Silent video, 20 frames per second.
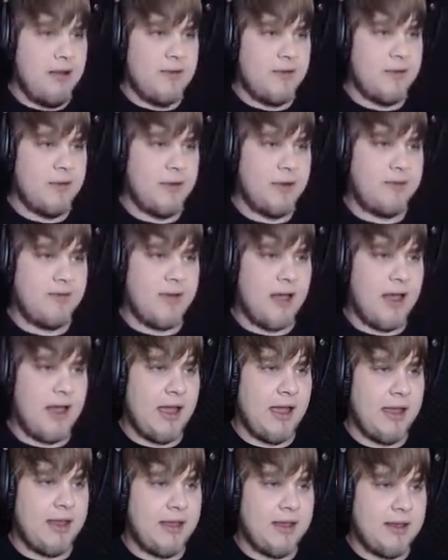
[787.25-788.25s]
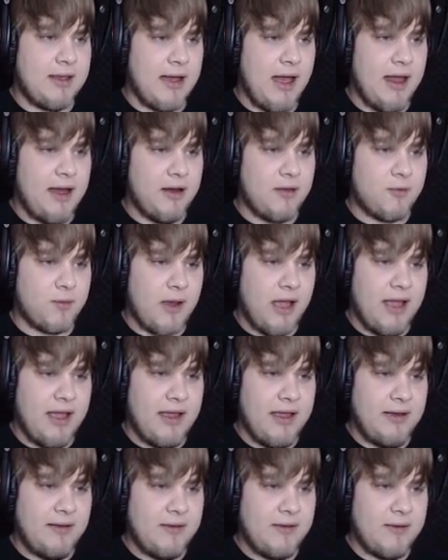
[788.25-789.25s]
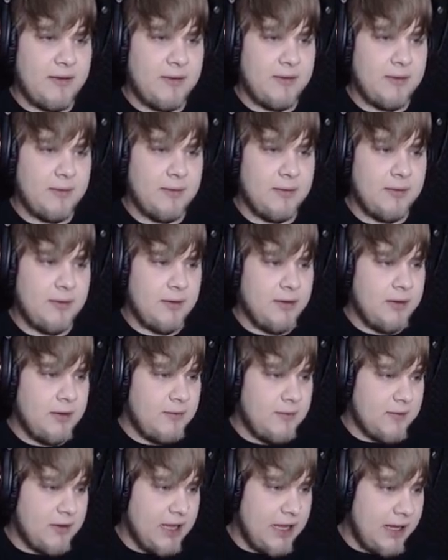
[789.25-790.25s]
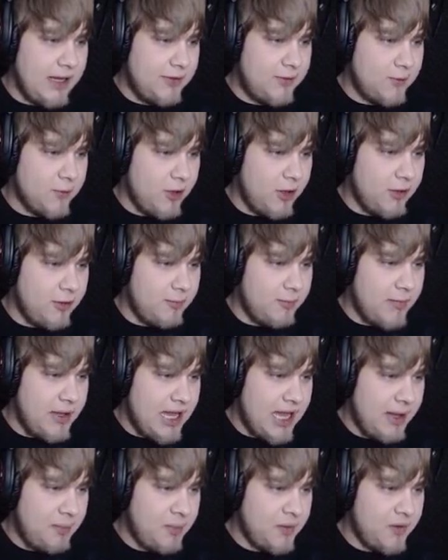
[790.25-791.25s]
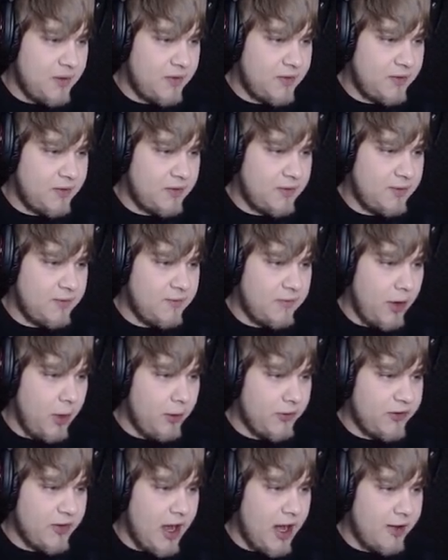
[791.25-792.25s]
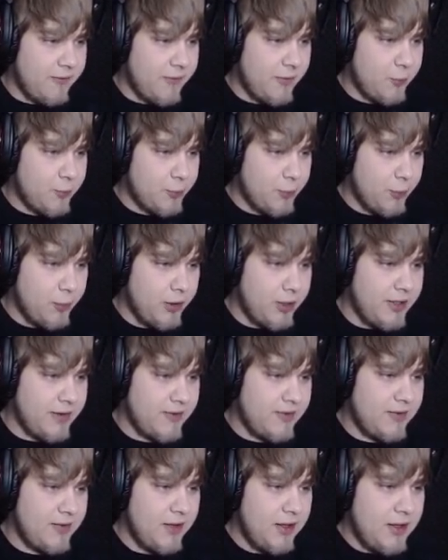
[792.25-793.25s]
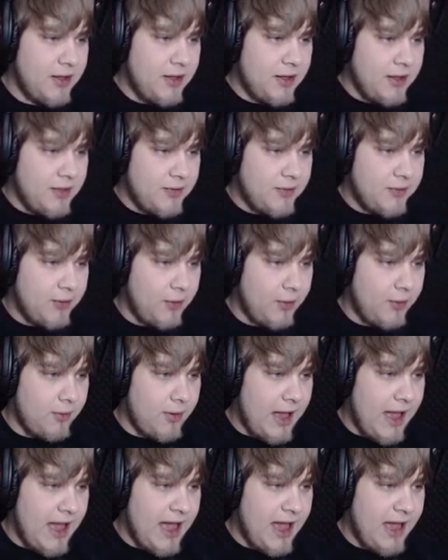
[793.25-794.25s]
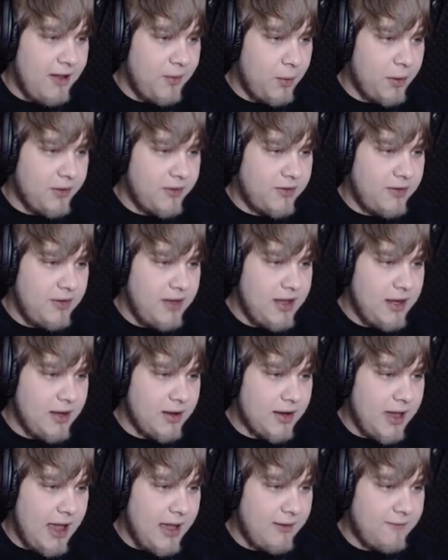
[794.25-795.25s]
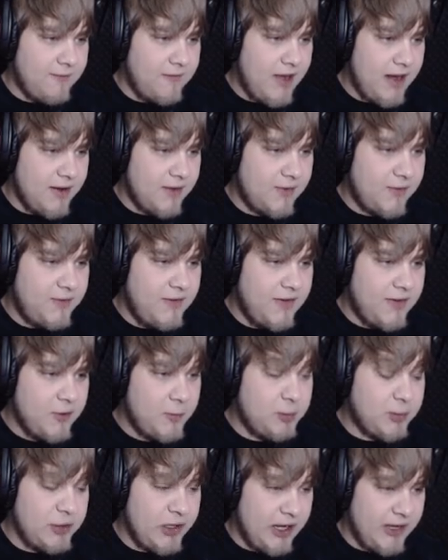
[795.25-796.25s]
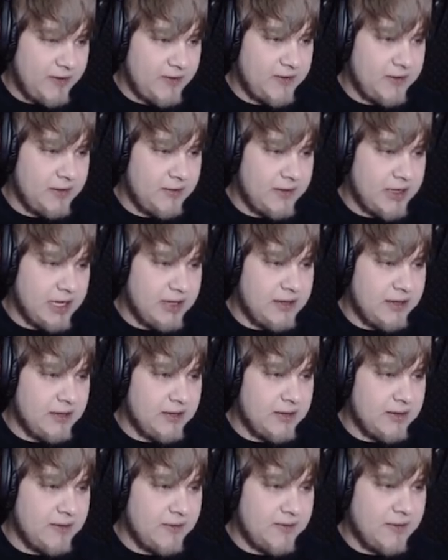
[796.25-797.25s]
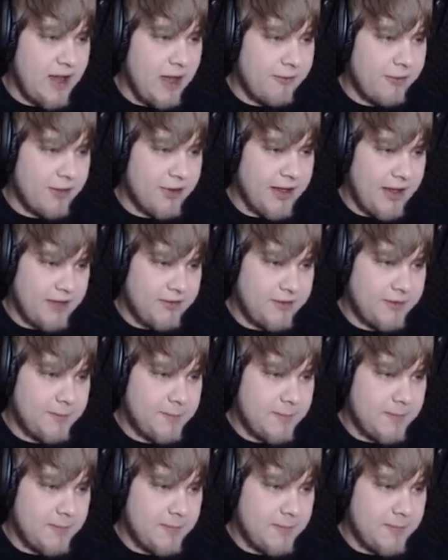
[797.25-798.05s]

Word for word: So if I got it right... the hand-drawn map is... those are the ruins! So, I was here. There's this place still that I didn't discover yet.